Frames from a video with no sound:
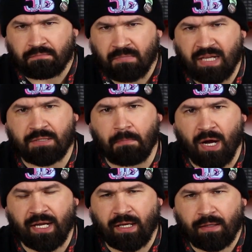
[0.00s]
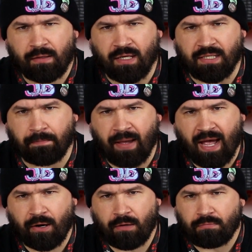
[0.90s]
It's muddy. Does it
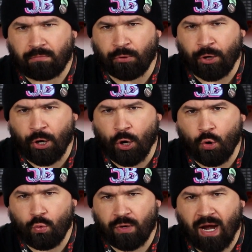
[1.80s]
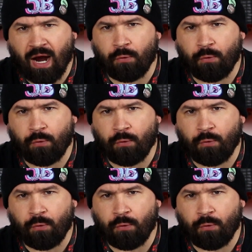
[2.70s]
matter? No, not